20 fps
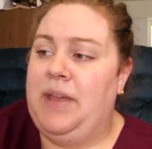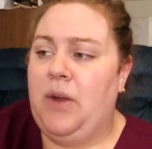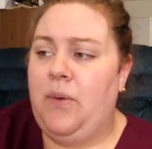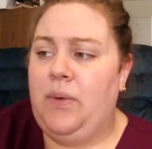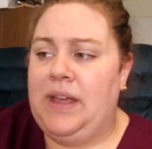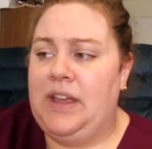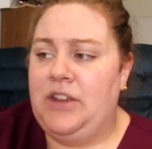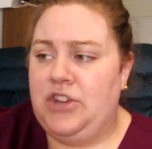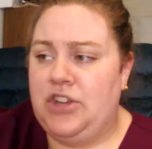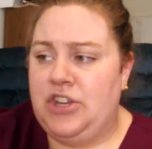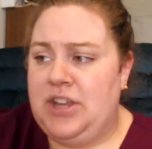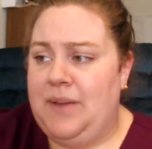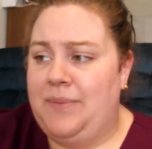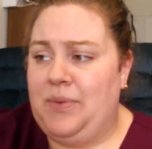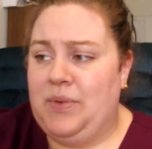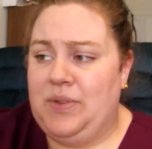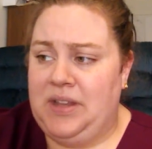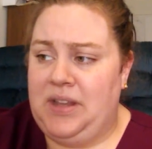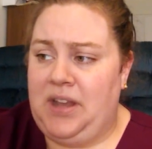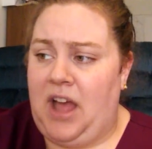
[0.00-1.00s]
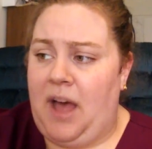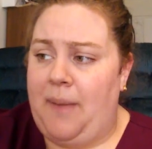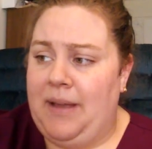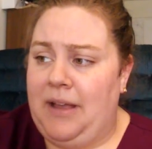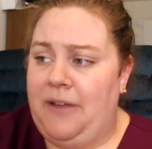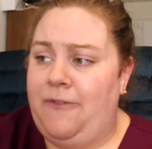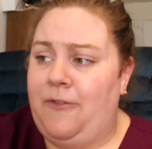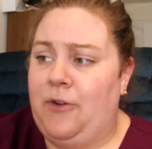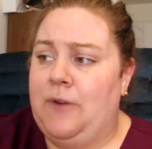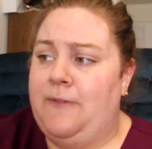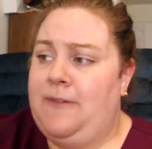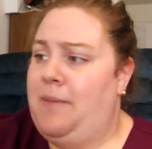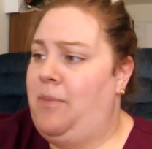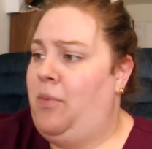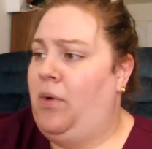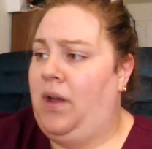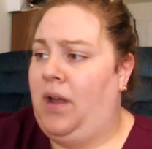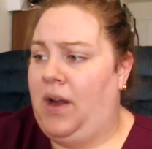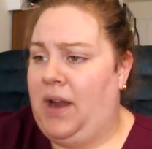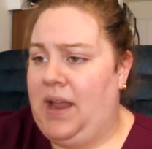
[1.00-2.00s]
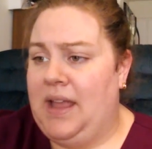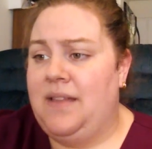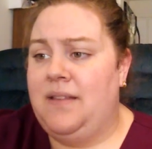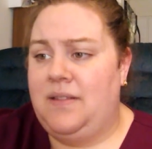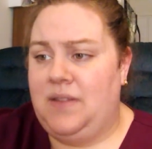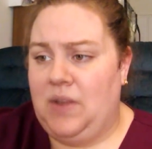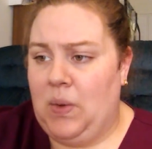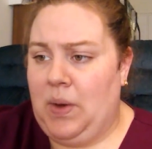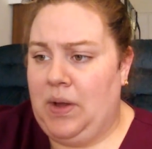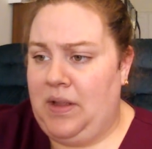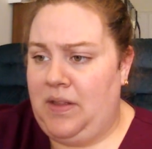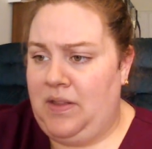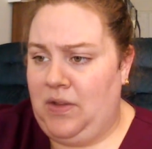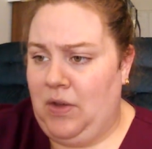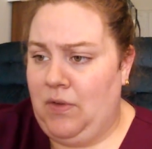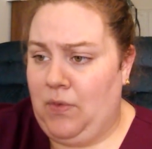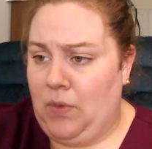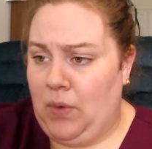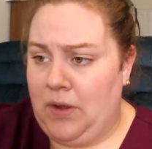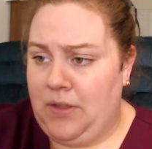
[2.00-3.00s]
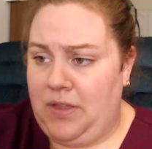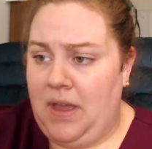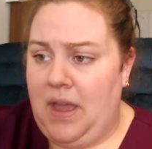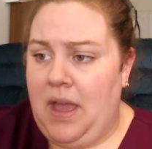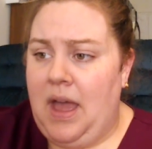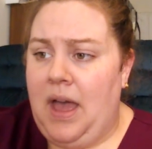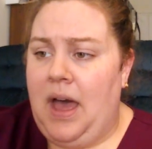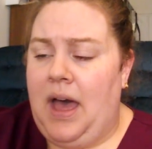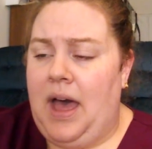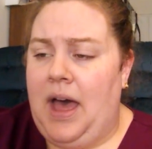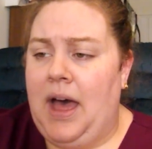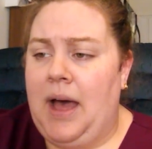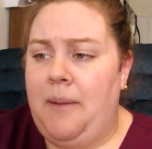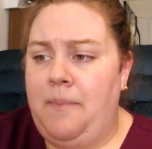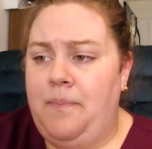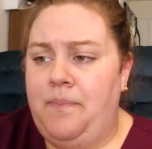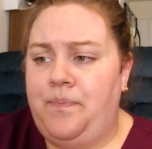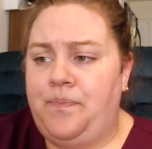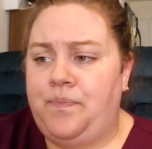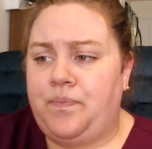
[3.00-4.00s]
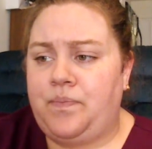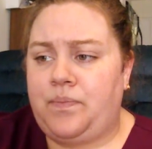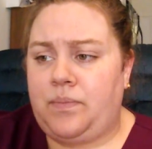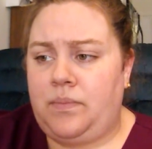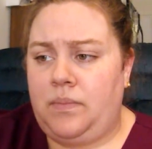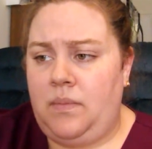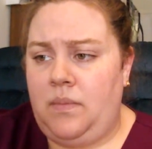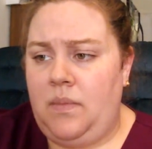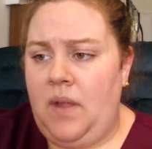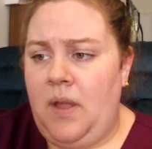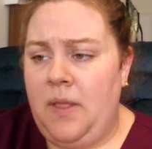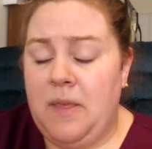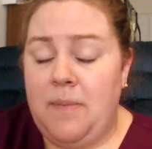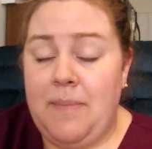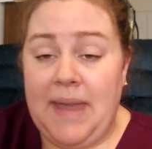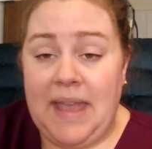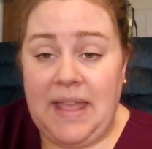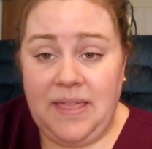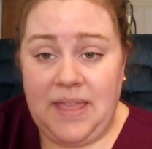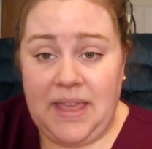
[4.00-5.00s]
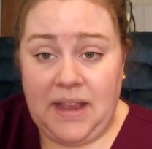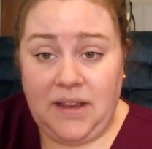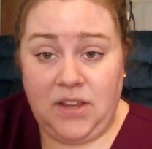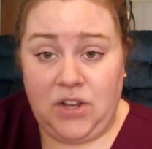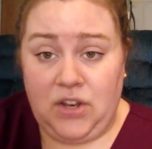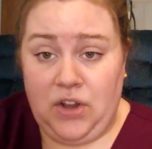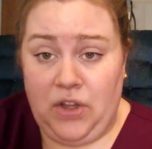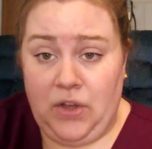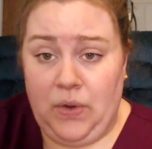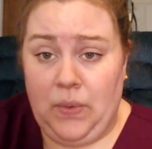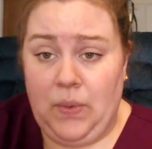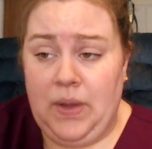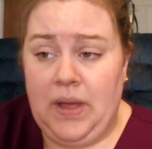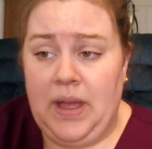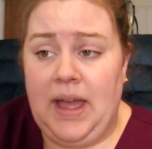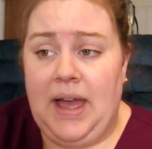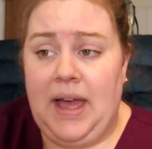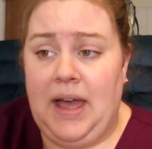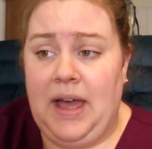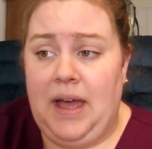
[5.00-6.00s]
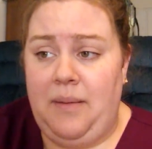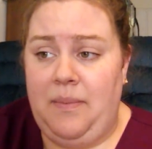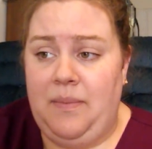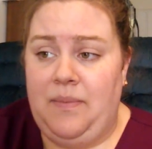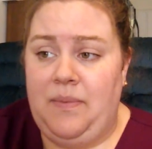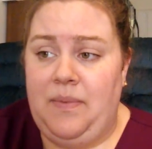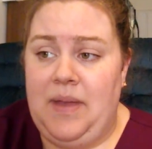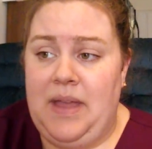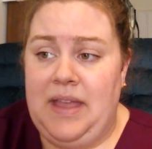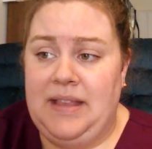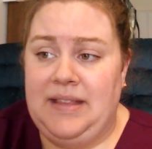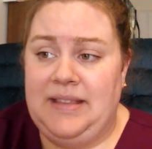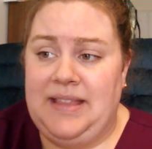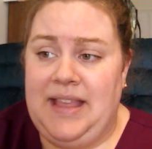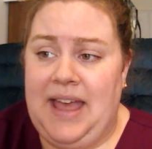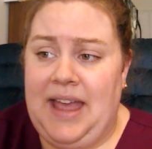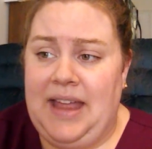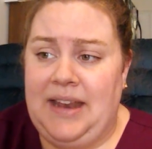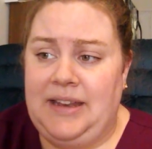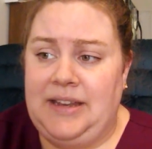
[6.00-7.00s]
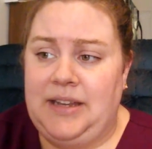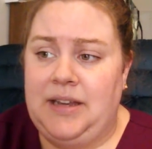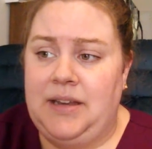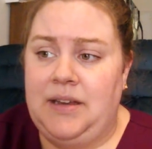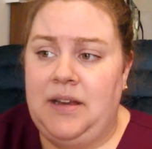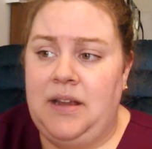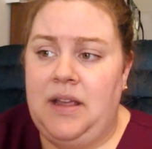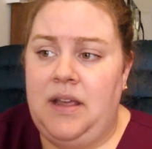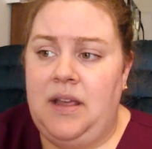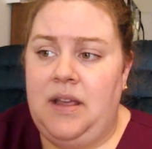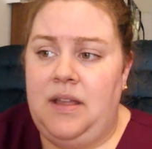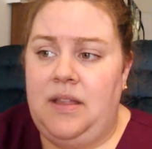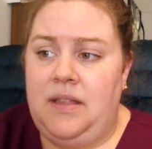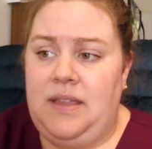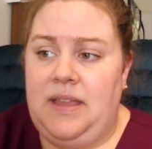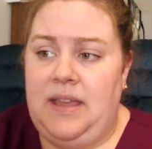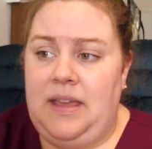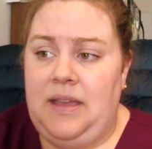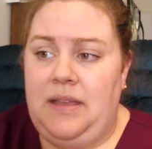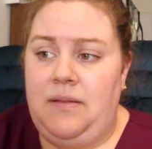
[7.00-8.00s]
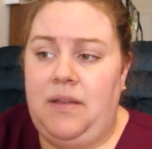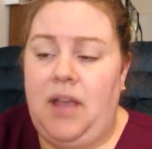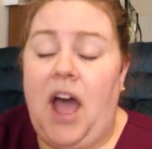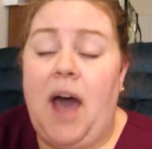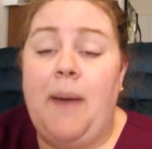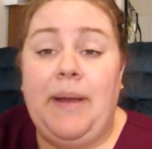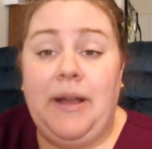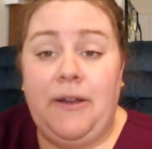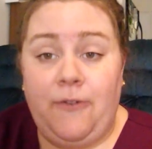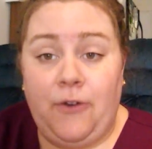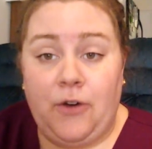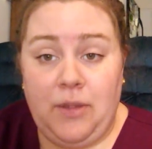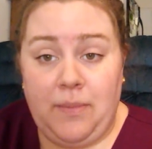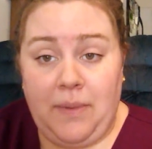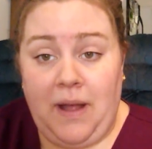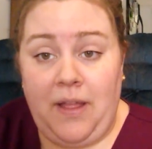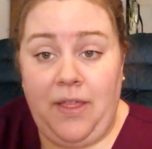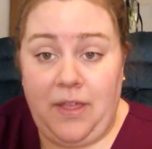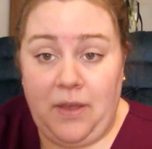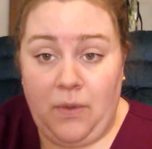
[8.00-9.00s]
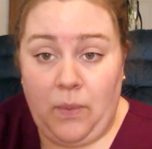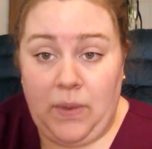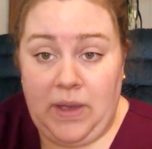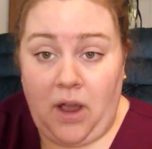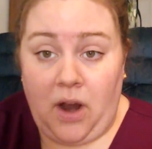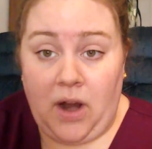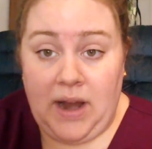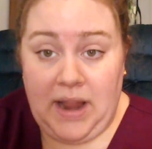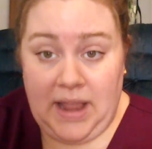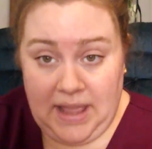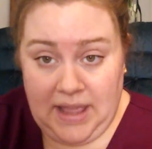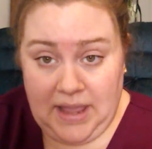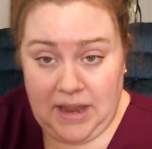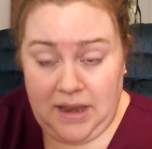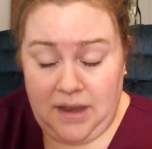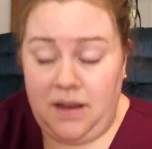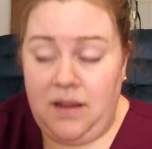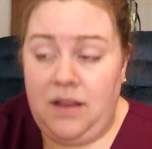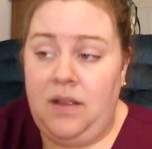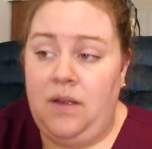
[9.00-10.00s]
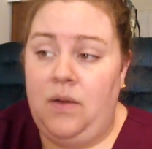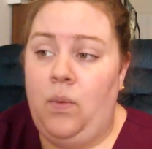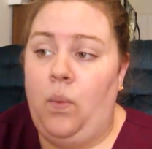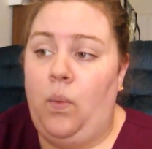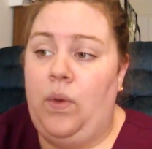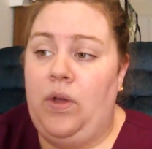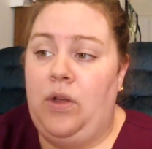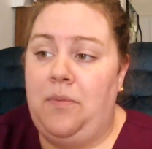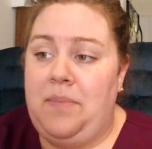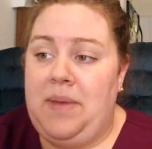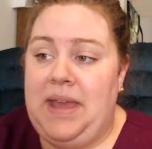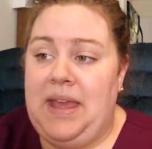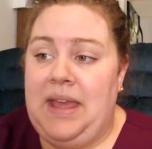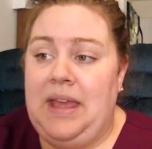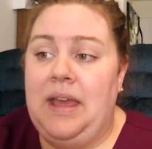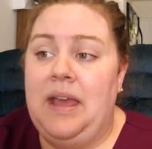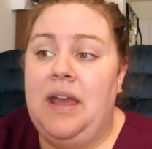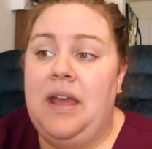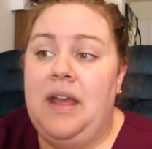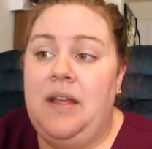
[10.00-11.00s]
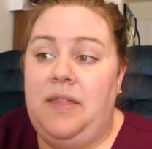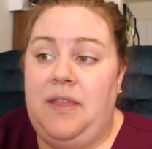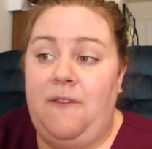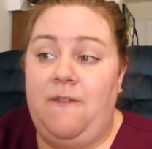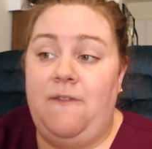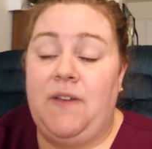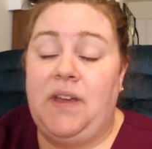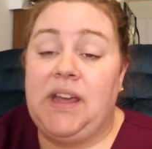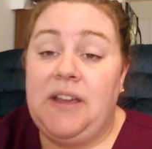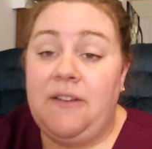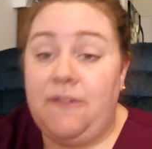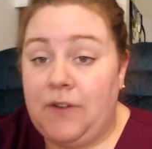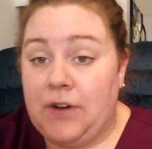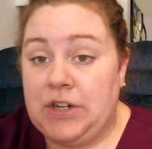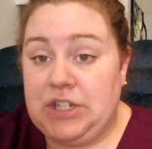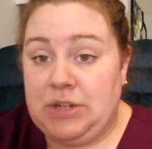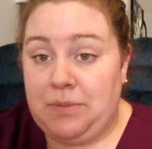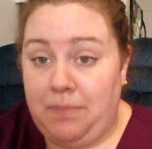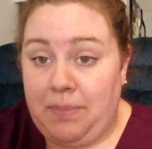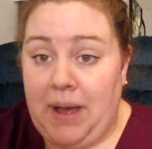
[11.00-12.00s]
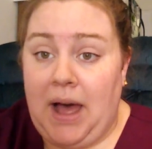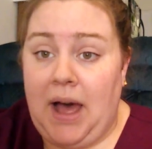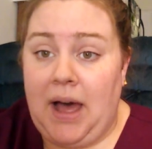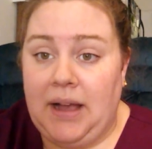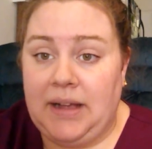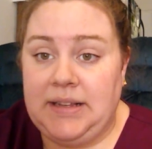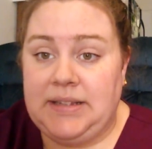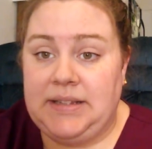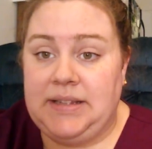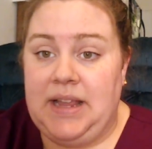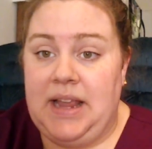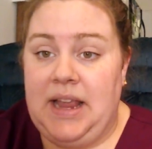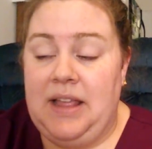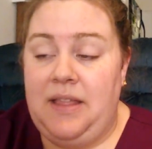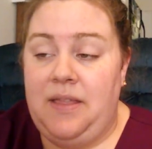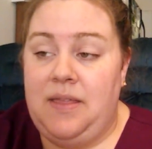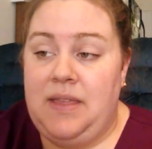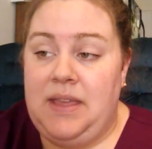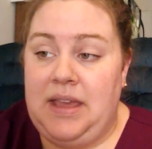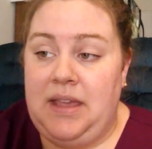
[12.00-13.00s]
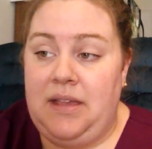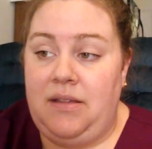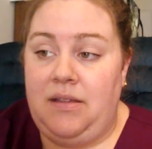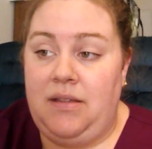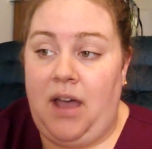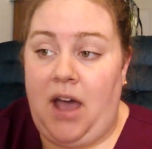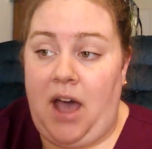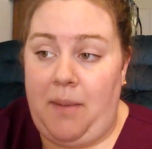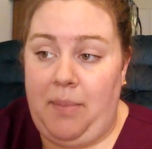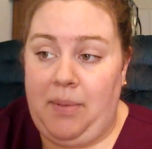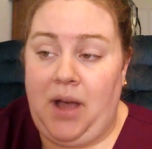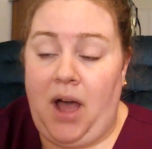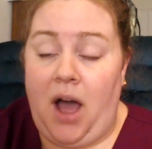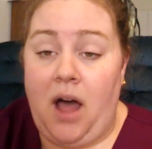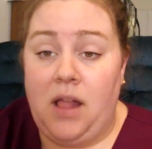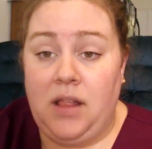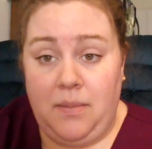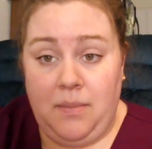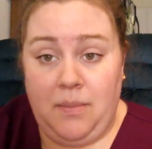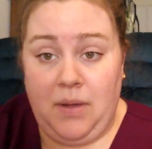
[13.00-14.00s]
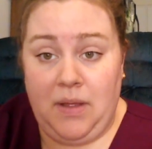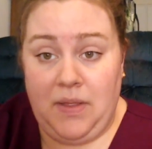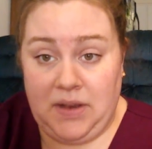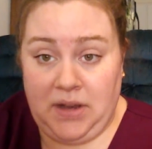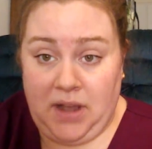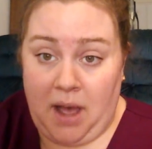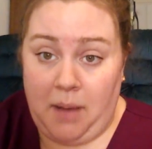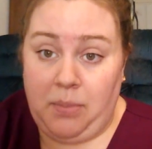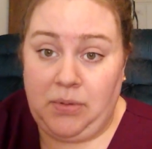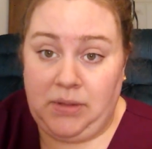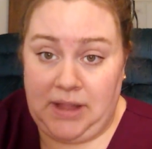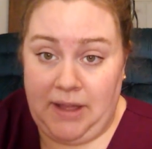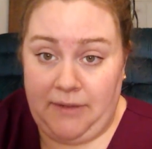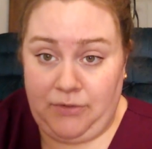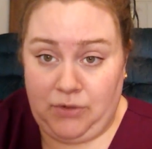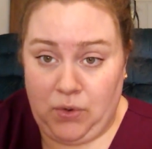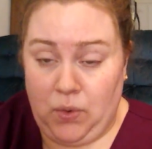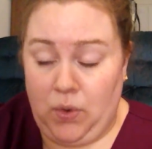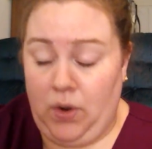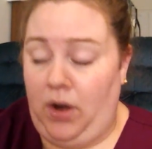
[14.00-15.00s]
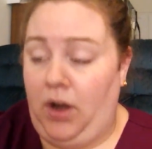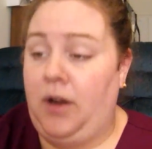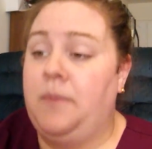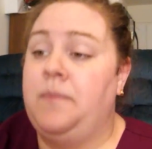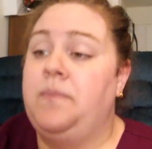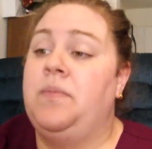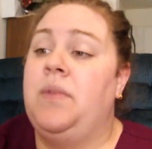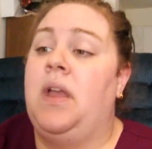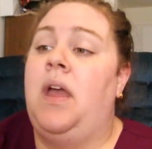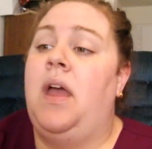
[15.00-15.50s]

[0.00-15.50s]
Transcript: Peer relationships was the topic for February, and so on and so forth. The main thing to know is that the topic for the month that we are in will be the very first box in the top column in the top left corner.